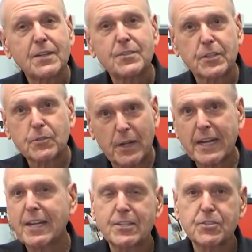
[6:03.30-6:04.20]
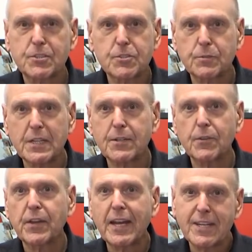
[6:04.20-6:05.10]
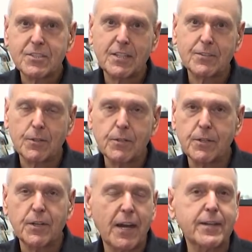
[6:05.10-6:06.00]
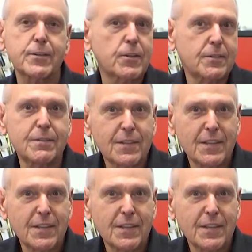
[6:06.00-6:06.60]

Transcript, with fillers: the crank hits the street, or the heads hit the hood. I don't know.